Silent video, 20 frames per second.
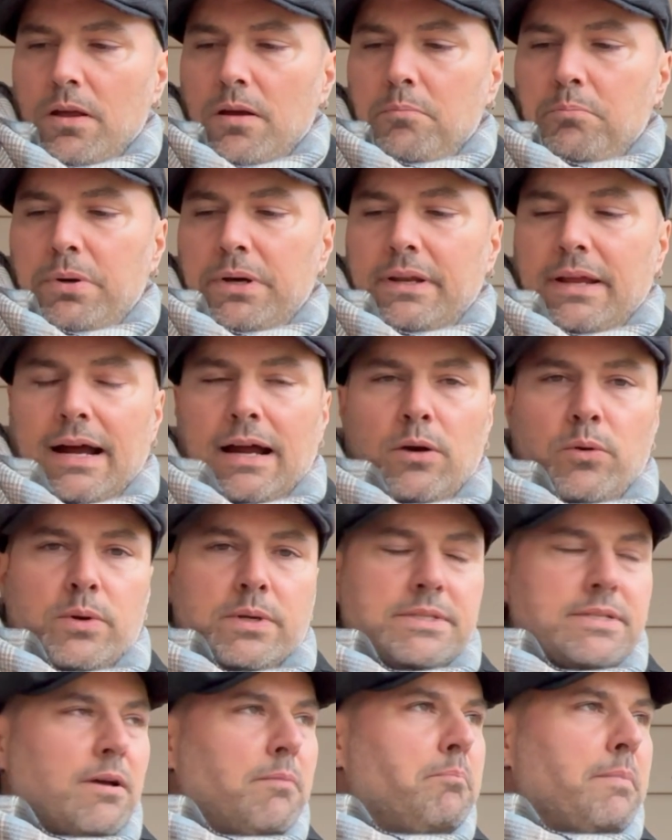but I
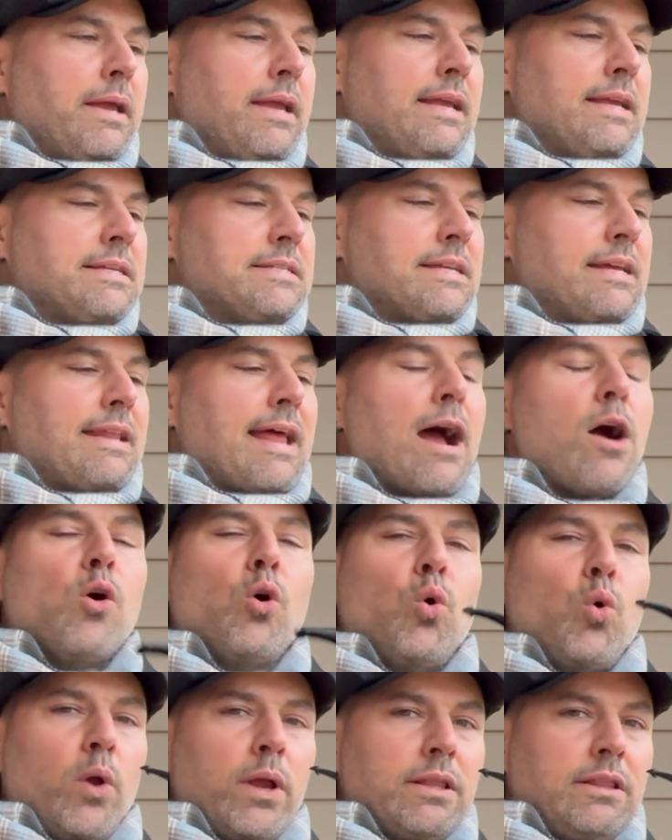was amazed at how
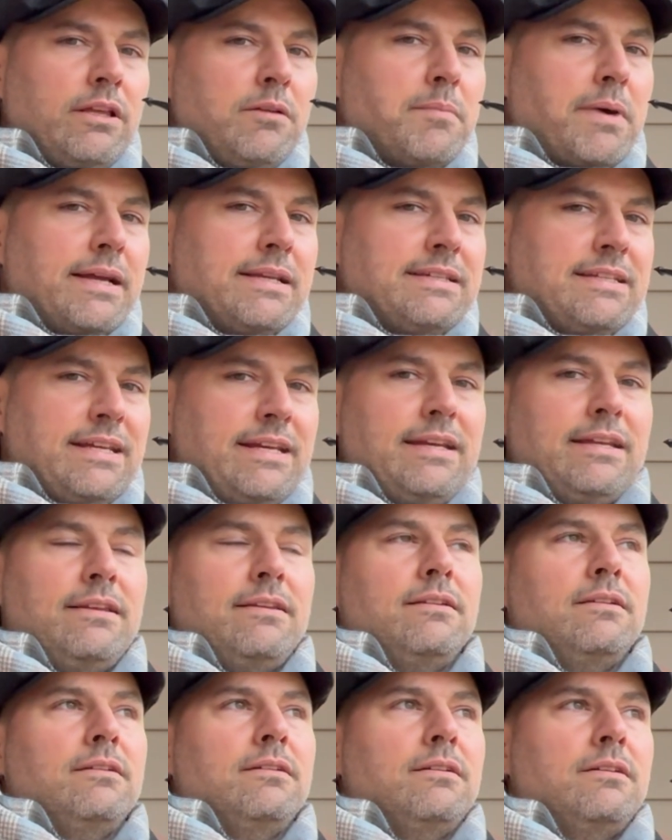quickly my
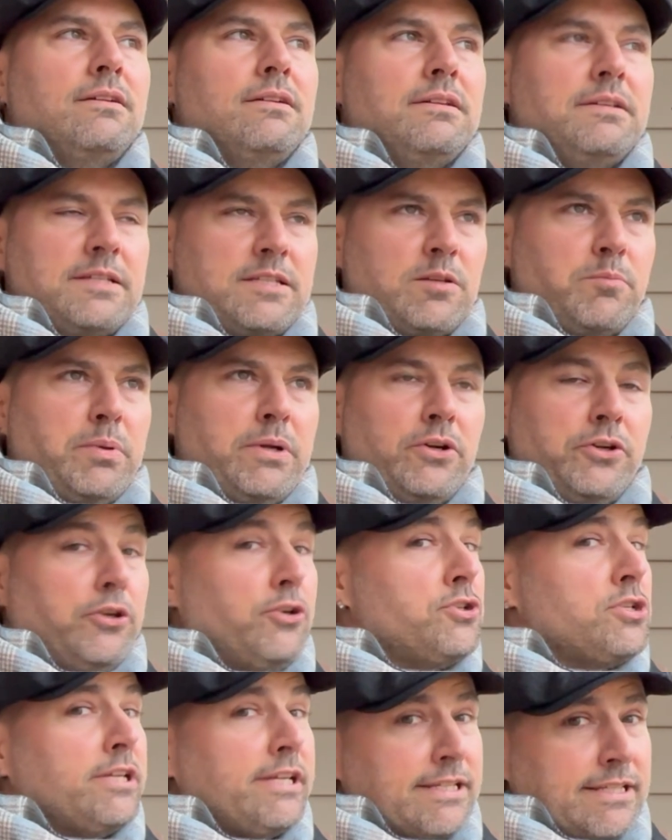tin disappeared.
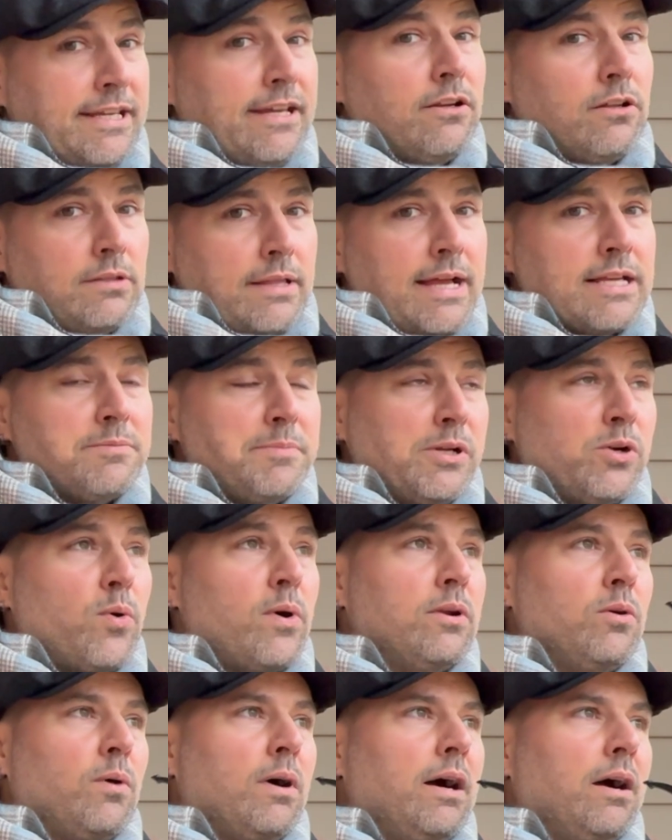Usually a tin will last me
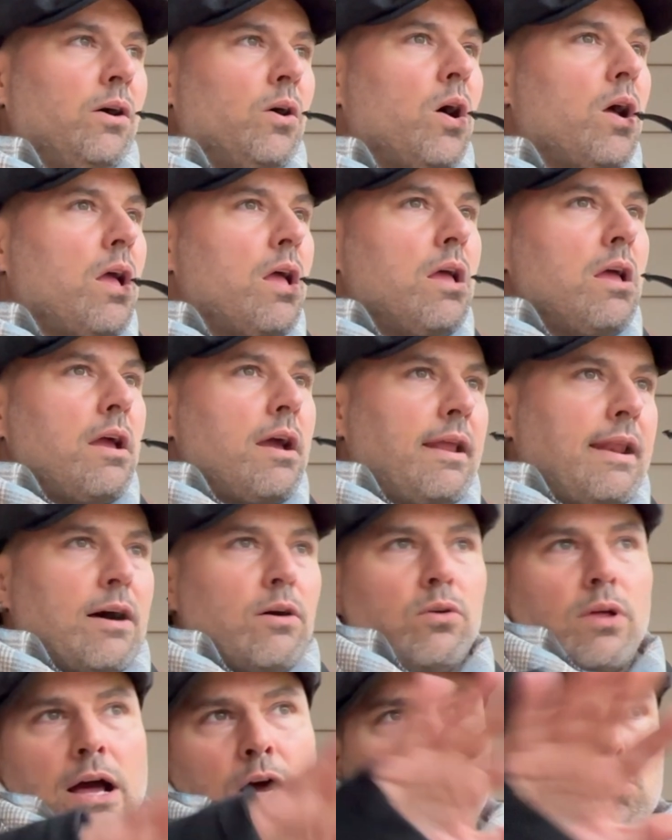quite a while, and
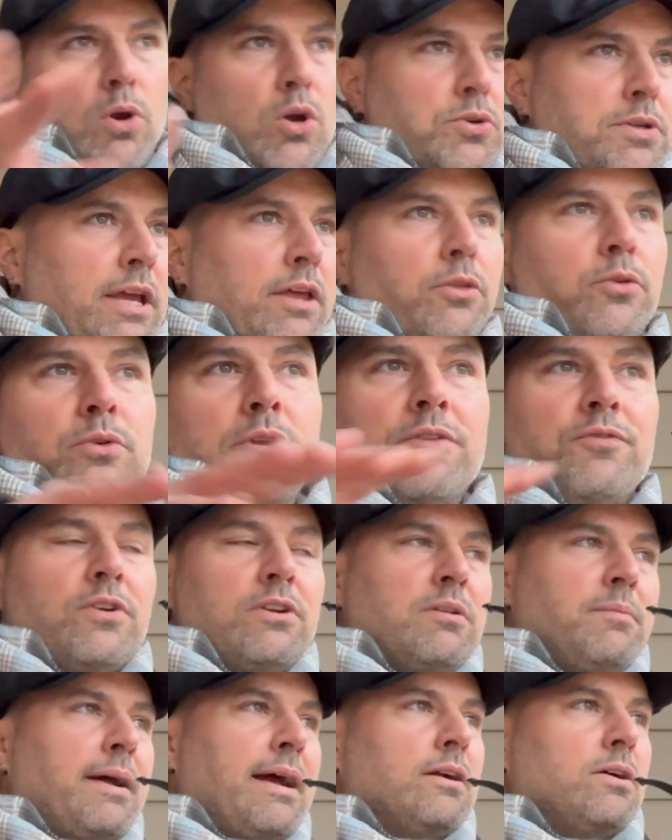I'll rotate through different
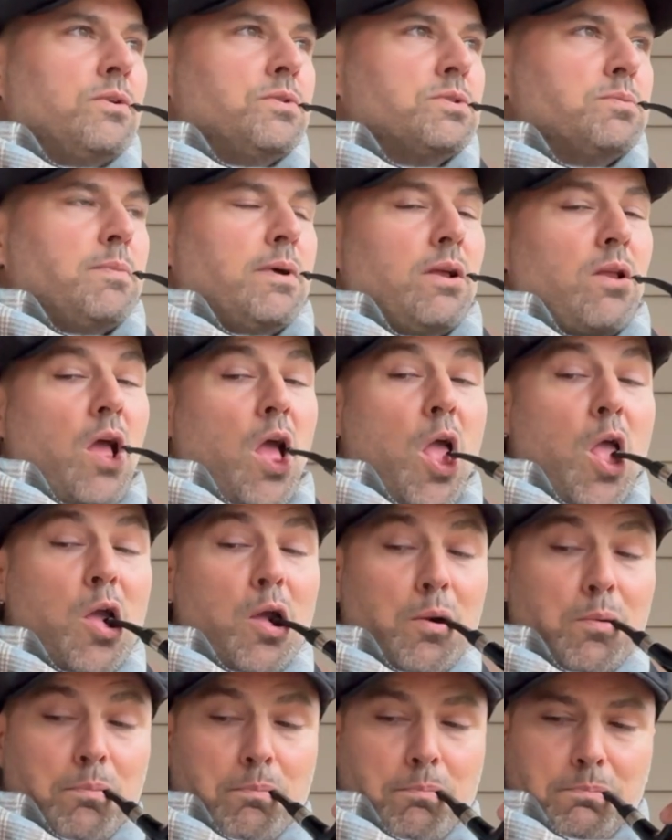tobaccos, but
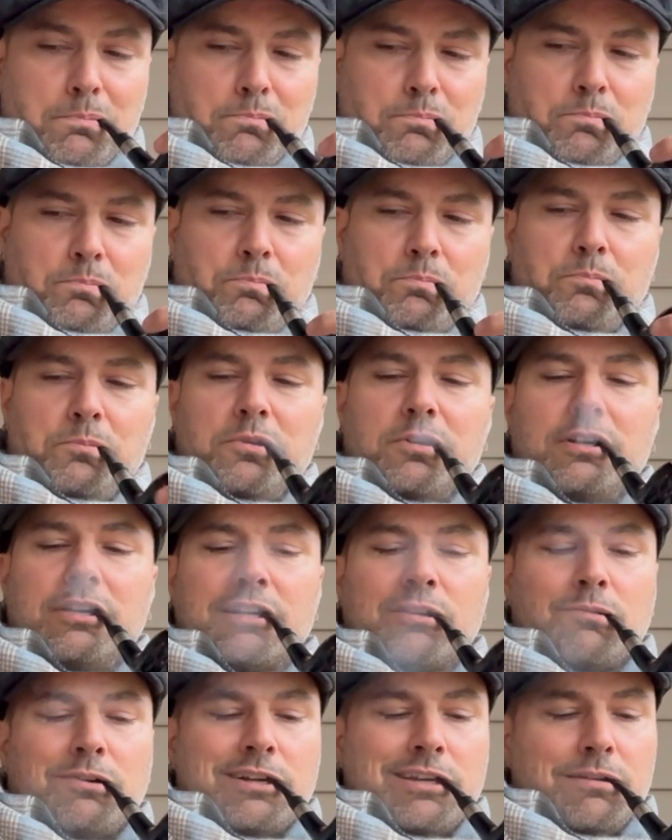
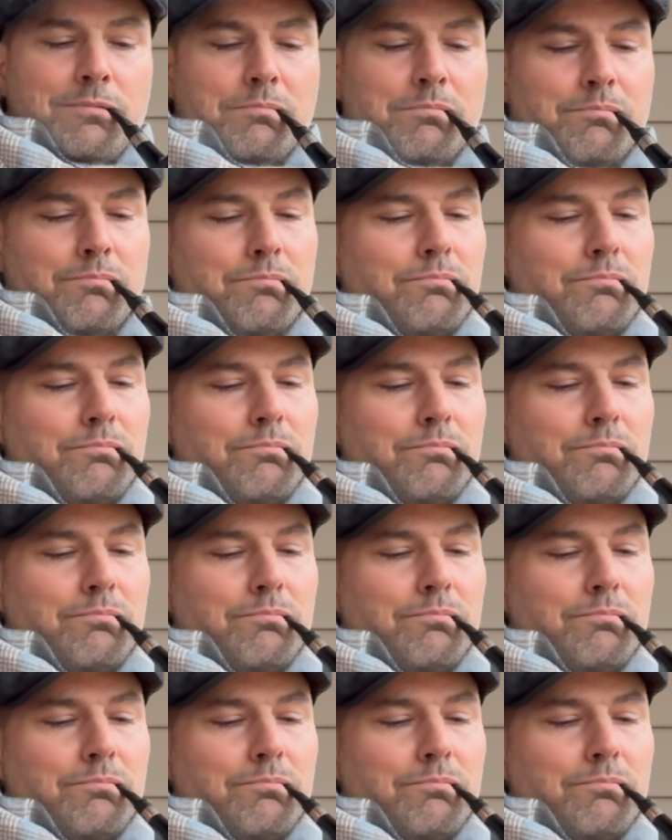here's one.